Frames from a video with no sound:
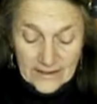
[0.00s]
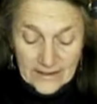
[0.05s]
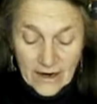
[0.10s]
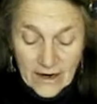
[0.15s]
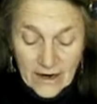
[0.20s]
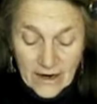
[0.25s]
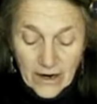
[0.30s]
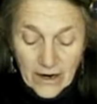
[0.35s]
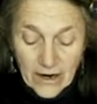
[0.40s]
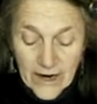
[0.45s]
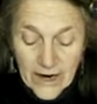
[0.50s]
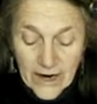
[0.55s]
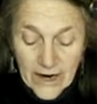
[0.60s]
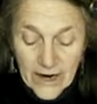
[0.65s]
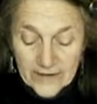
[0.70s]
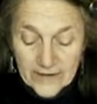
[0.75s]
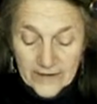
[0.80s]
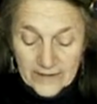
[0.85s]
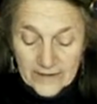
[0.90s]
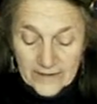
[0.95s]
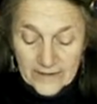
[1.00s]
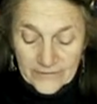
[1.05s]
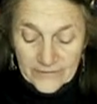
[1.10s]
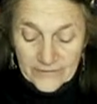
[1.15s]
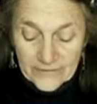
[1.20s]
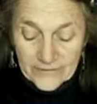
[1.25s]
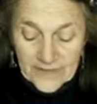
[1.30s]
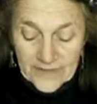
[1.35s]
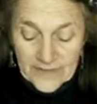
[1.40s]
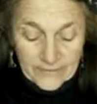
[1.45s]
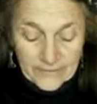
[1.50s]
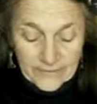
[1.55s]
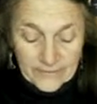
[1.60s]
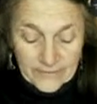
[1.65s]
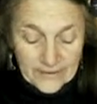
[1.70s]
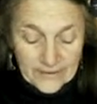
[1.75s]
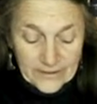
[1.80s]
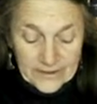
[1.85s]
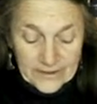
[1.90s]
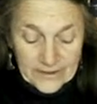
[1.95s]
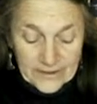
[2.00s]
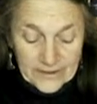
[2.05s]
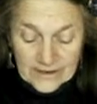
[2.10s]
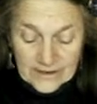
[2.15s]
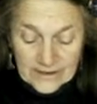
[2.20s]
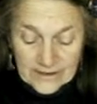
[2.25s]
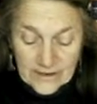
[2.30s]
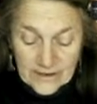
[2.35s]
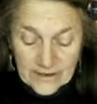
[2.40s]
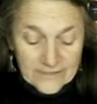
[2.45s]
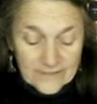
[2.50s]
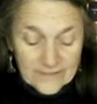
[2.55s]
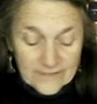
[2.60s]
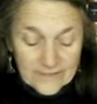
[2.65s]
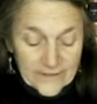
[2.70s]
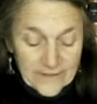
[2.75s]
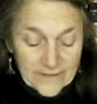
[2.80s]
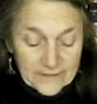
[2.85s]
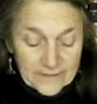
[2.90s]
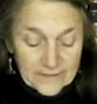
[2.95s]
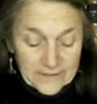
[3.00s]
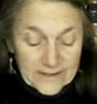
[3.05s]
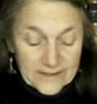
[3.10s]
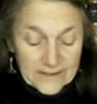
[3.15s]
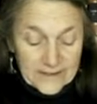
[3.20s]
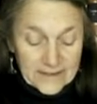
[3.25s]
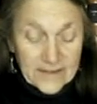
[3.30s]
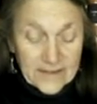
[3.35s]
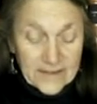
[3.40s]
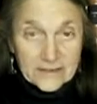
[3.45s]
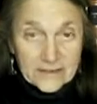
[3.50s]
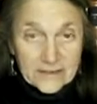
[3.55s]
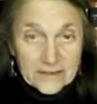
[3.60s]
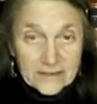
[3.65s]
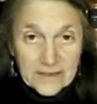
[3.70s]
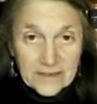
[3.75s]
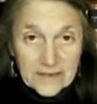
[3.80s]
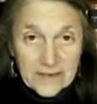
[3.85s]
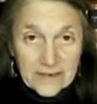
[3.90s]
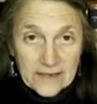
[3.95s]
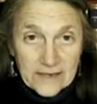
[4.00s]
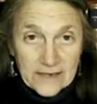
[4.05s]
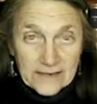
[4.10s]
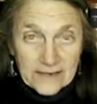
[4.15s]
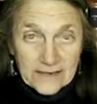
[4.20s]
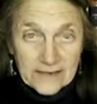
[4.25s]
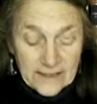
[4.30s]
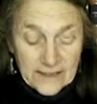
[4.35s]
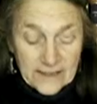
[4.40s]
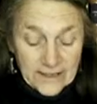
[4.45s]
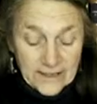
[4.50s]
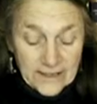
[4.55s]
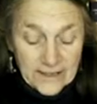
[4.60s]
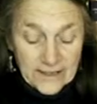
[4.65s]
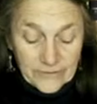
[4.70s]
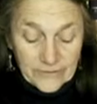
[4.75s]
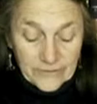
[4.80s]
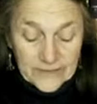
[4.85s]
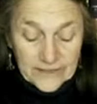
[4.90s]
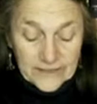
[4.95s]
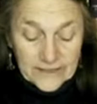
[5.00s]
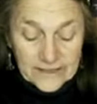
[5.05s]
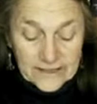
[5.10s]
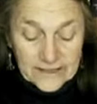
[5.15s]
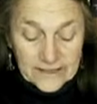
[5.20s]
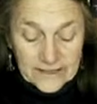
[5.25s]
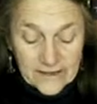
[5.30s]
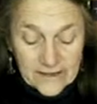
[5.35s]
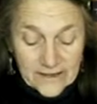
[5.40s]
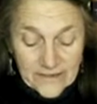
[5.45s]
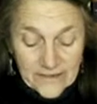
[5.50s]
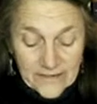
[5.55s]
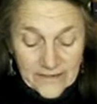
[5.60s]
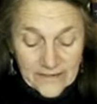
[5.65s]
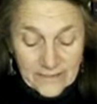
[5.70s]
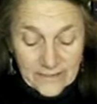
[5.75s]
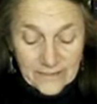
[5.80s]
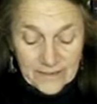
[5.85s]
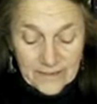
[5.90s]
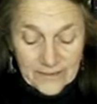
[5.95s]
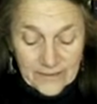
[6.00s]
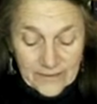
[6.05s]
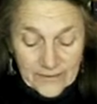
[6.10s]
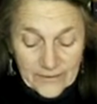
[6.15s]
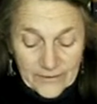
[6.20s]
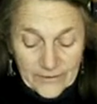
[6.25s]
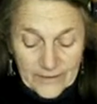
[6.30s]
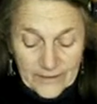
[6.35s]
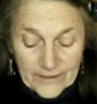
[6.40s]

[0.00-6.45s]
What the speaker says: our higher level capabilities are developed and exercised in relation to other people,